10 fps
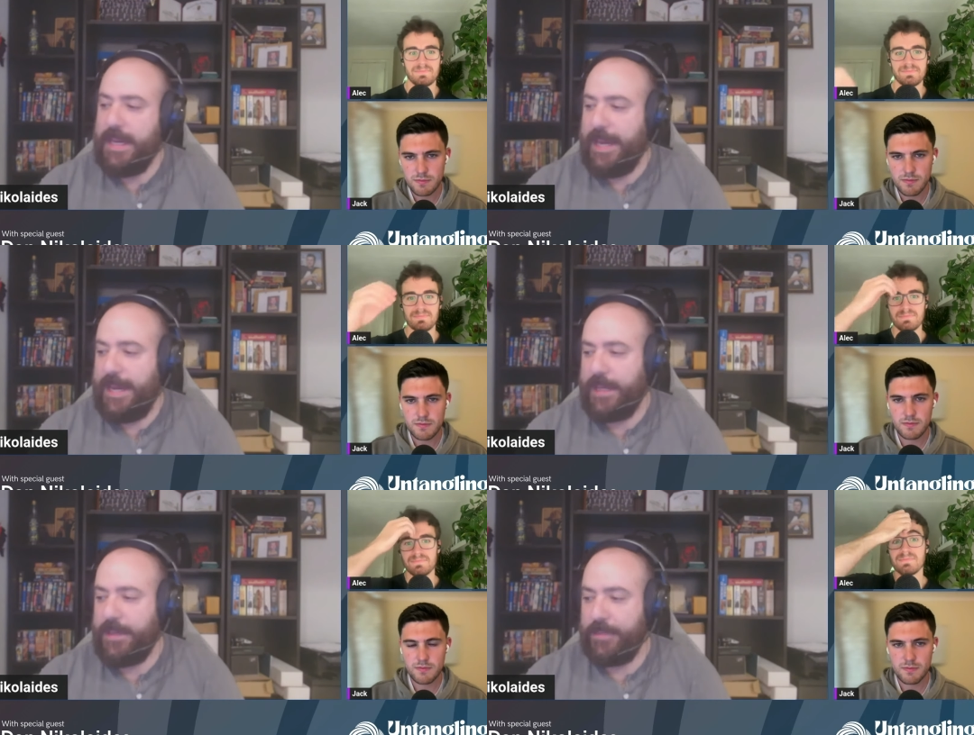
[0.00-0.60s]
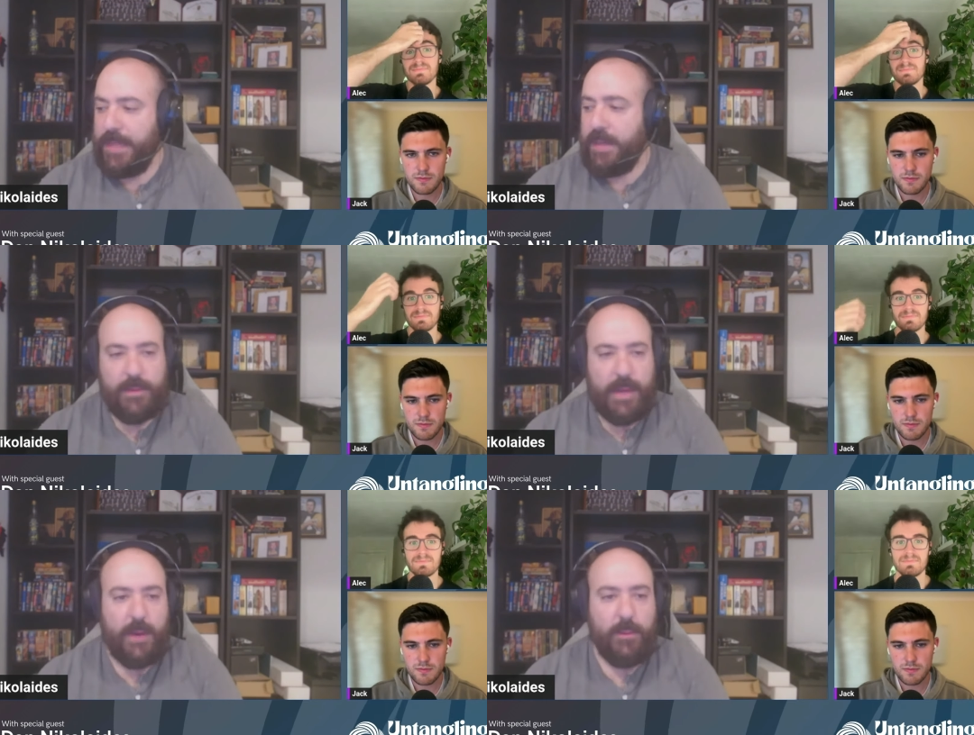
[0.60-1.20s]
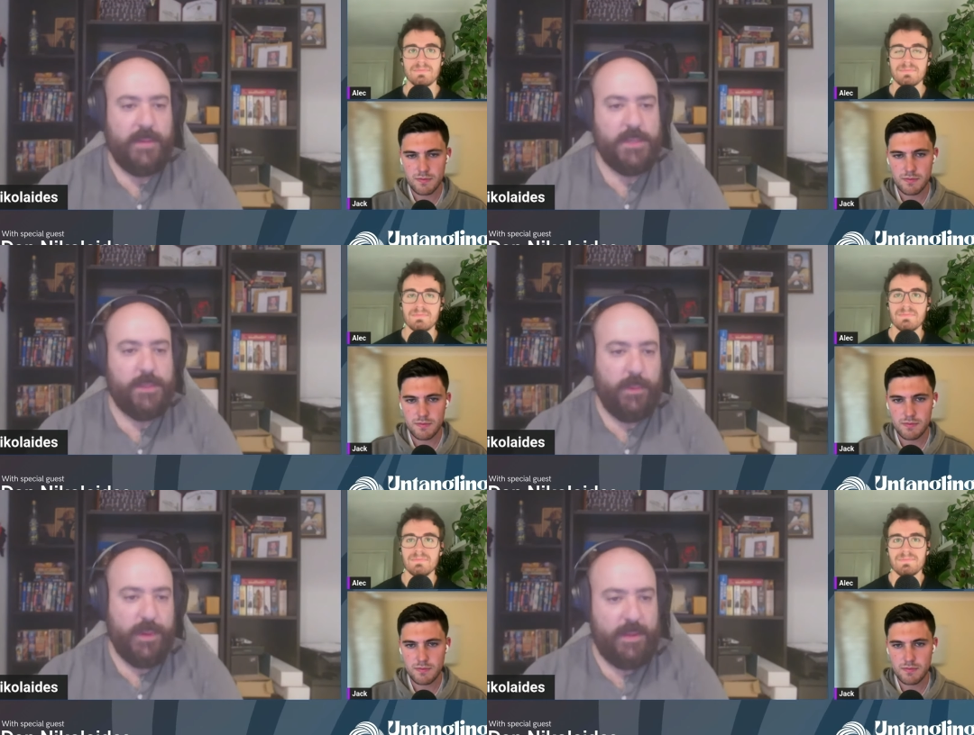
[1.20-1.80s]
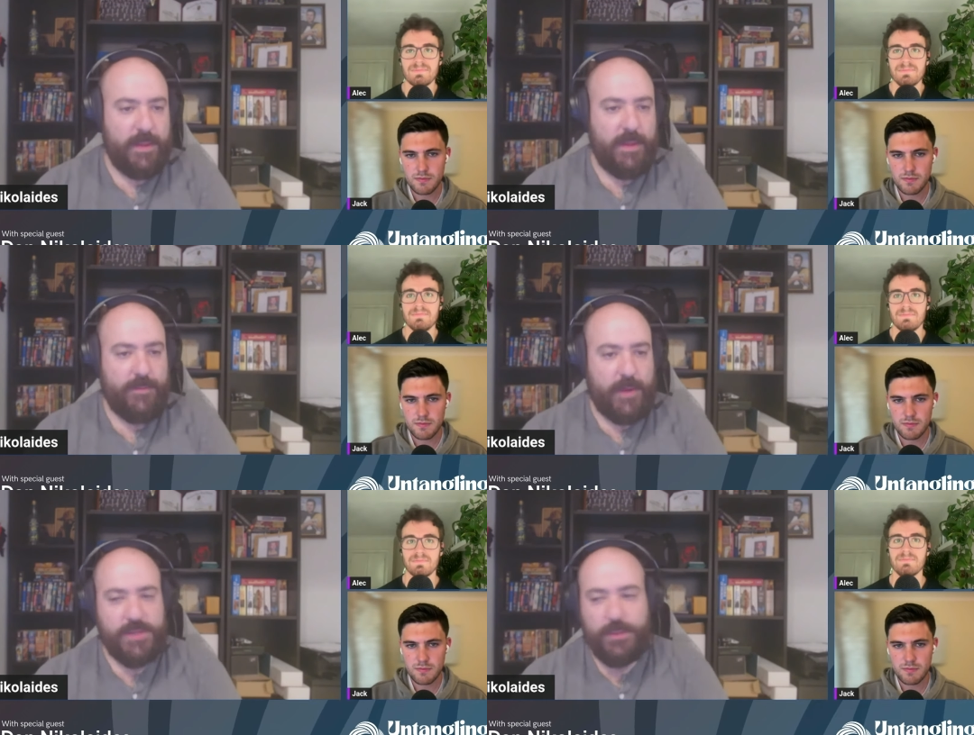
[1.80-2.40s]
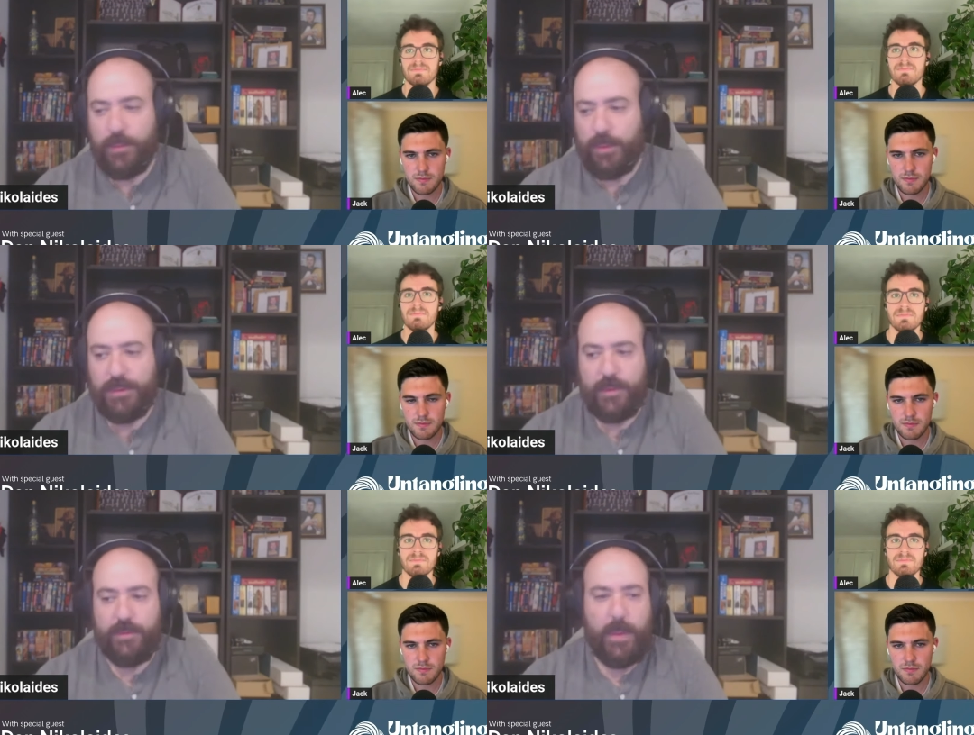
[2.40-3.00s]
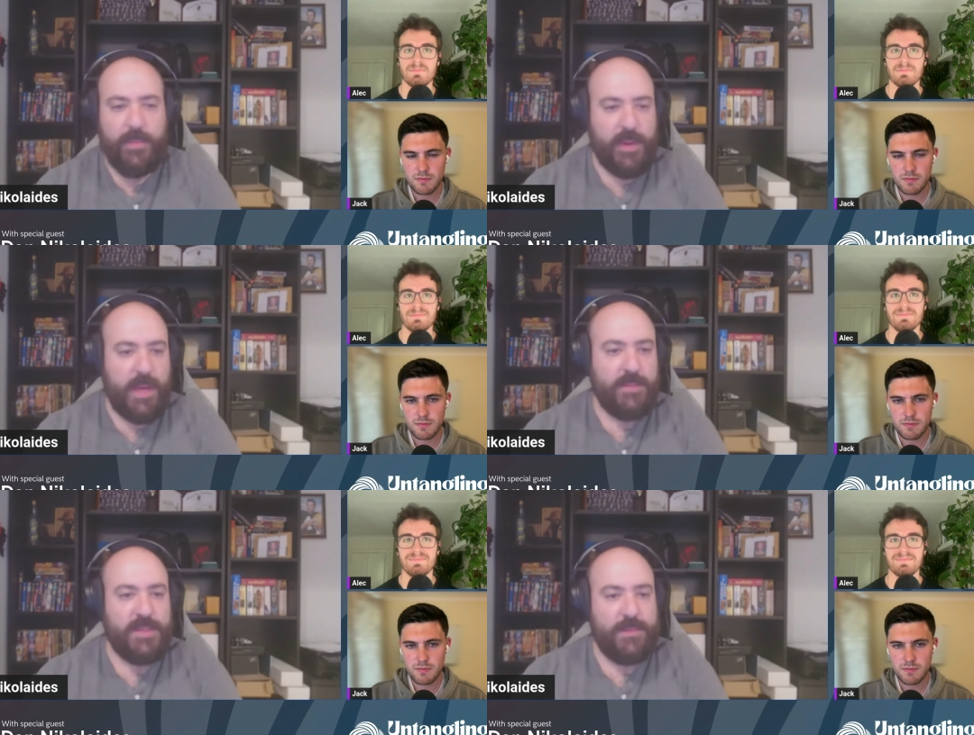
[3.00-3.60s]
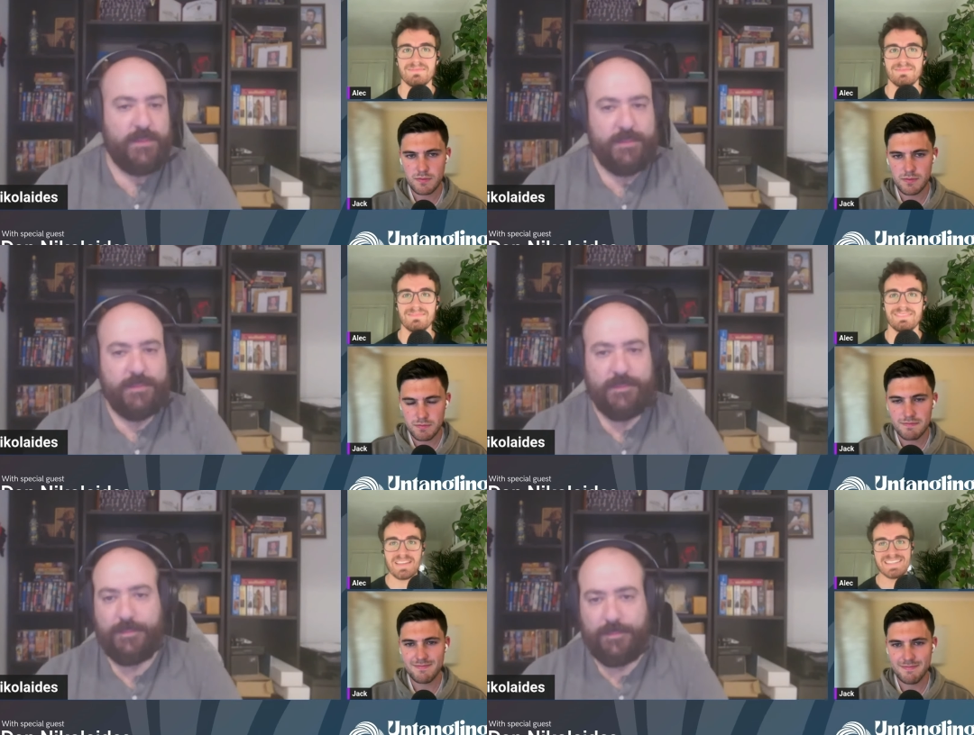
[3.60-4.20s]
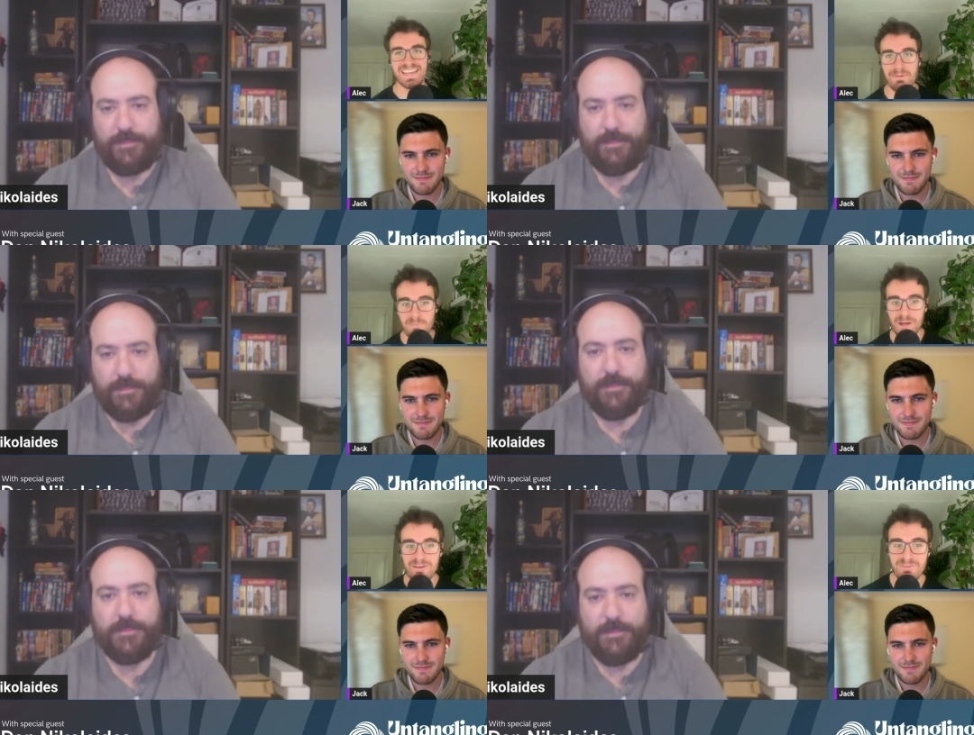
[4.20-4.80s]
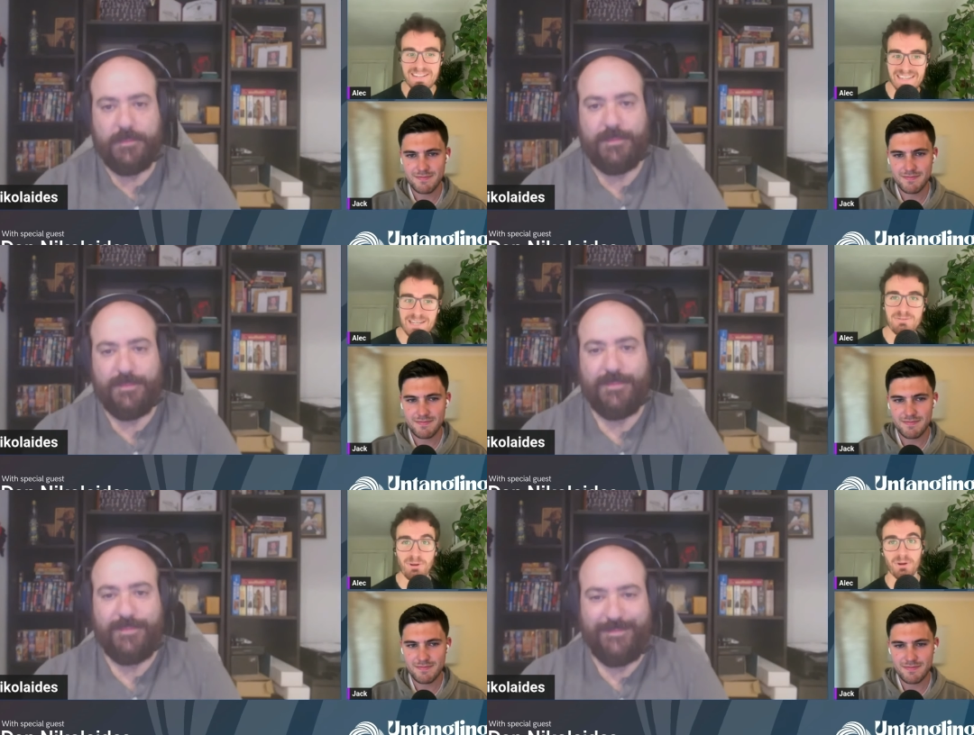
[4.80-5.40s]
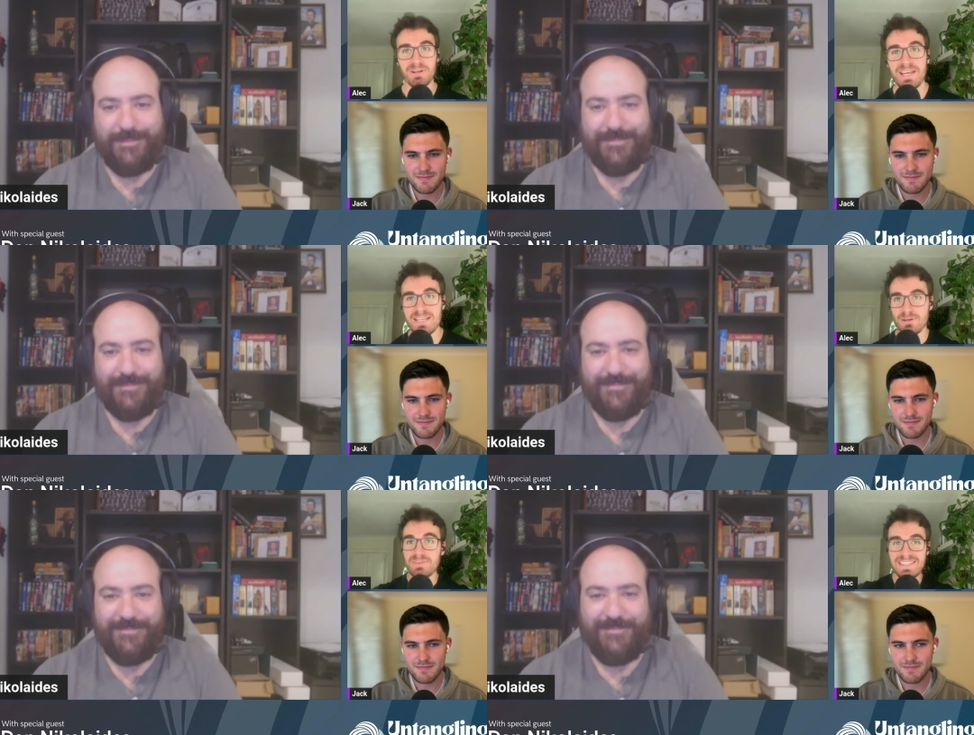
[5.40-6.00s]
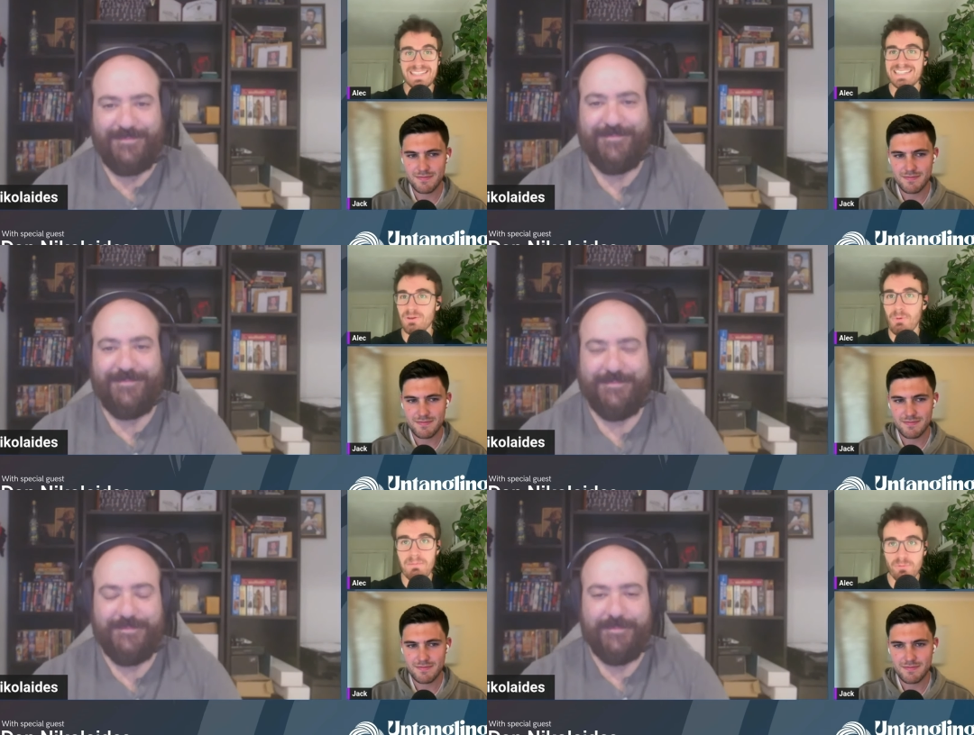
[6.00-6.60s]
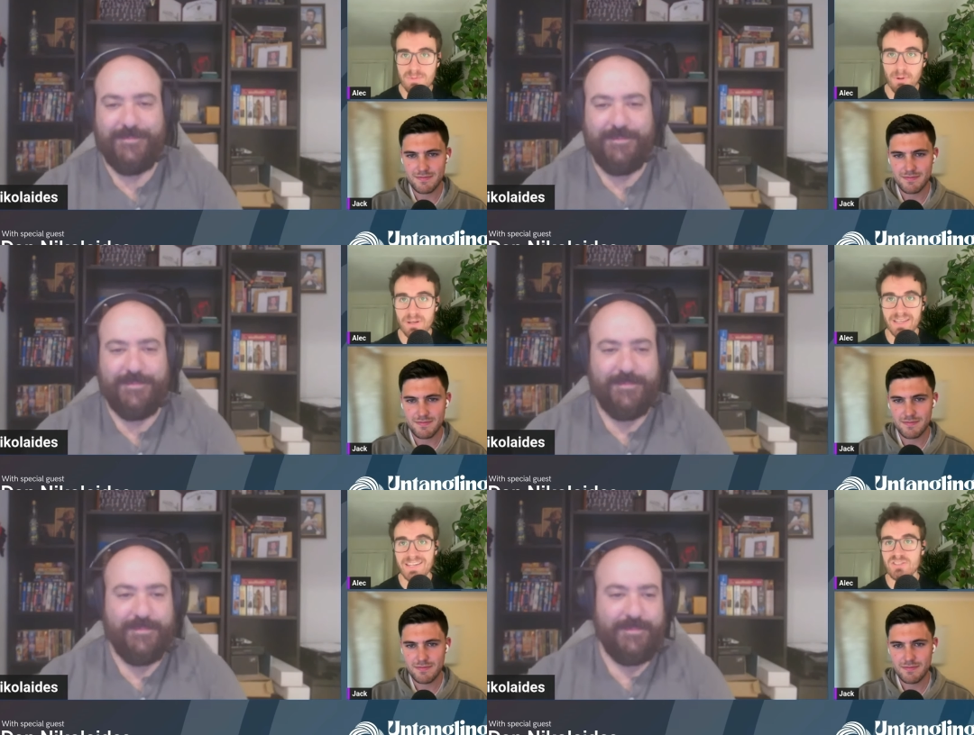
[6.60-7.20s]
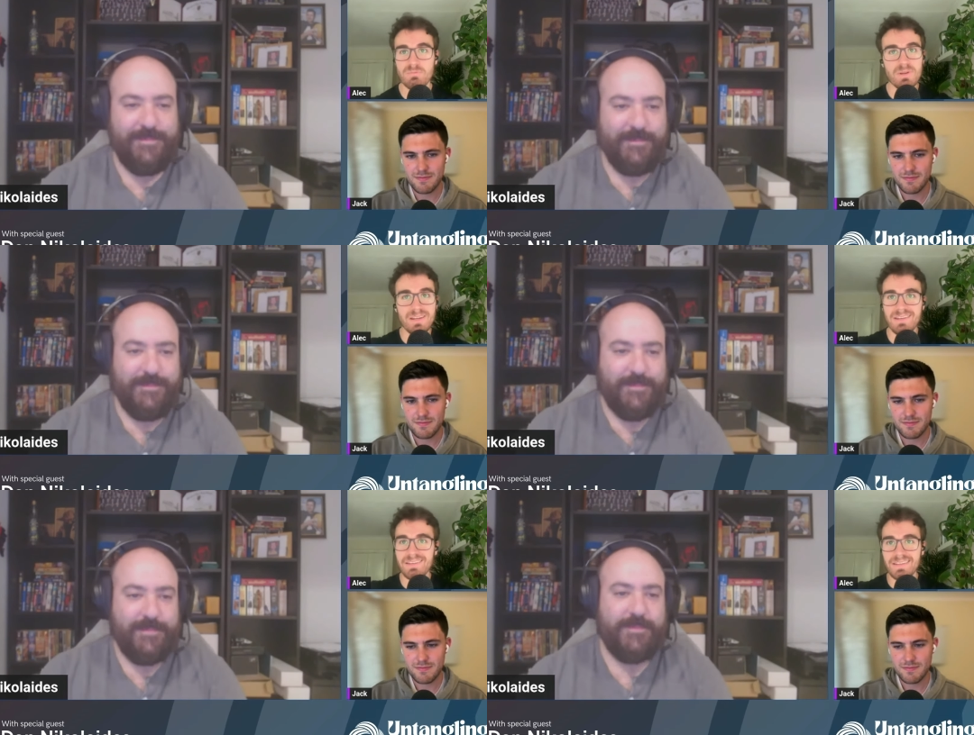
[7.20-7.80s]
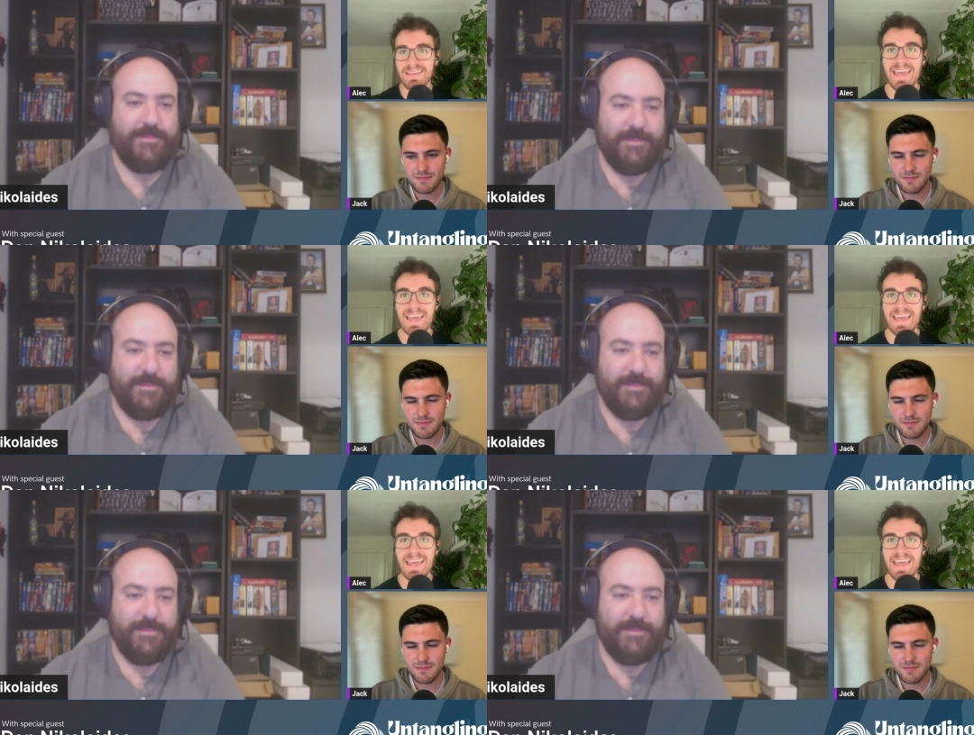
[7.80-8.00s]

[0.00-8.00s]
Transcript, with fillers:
Speaker 1: And yeah, now we're exploring the fresh new world of Web3 games.
Speaker 2: That's a perfect inroad. So obviously, this is a Web3 podcast. You've been in the